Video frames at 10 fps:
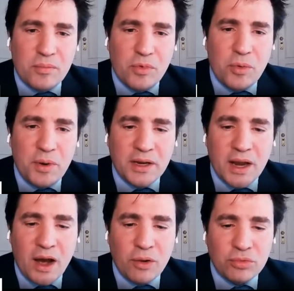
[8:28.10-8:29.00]
Moving
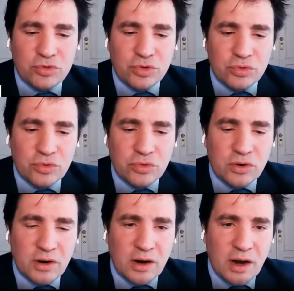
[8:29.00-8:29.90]
now to
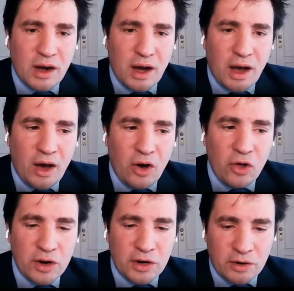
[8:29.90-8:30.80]

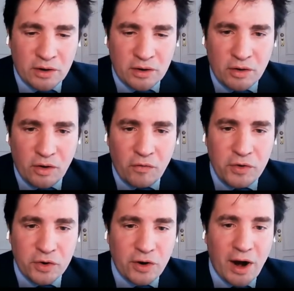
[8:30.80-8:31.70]
other of
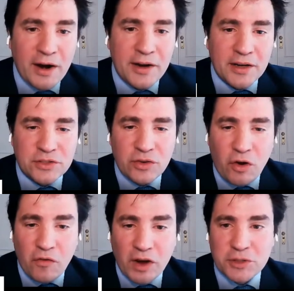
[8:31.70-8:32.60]
your areas
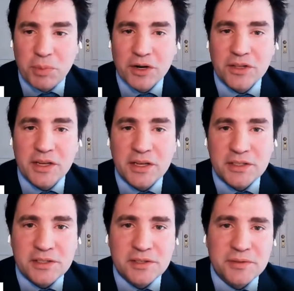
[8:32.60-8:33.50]
of
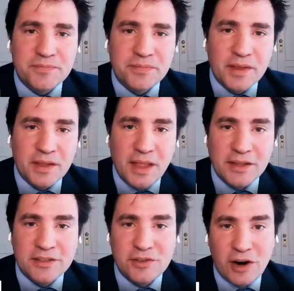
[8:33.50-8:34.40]
expertise,
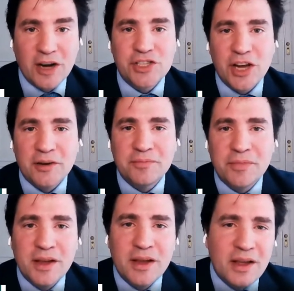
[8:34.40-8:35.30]
that's Russia.
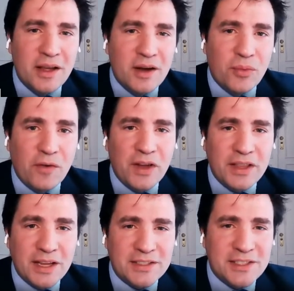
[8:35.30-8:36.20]
One
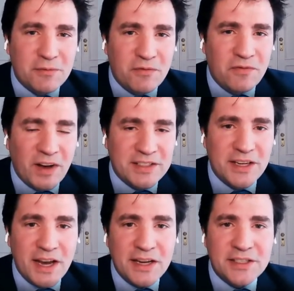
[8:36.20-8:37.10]
thing that seems
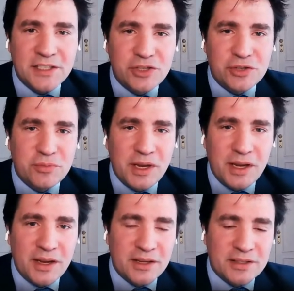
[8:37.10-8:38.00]
fascinating to
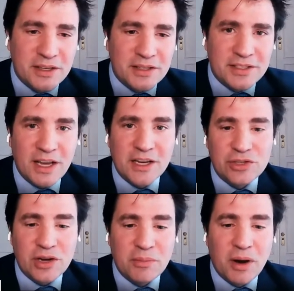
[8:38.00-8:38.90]
me is the
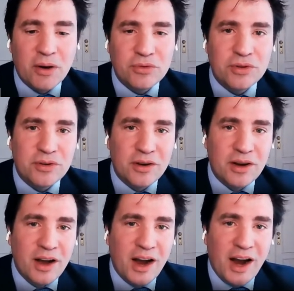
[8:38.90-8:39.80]
discussion about
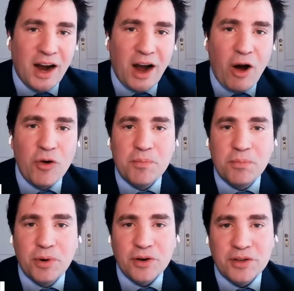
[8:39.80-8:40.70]
how
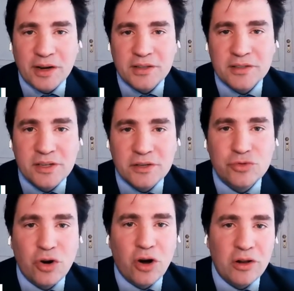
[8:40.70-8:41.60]
important is the
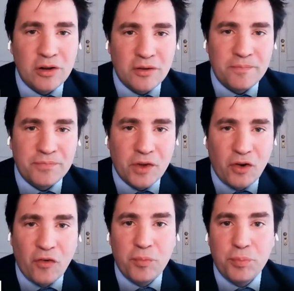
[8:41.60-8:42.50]
role
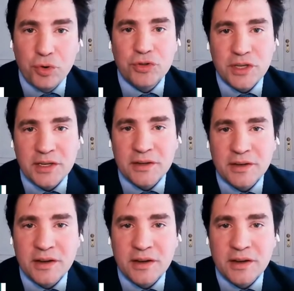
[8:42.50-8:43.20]
of Putin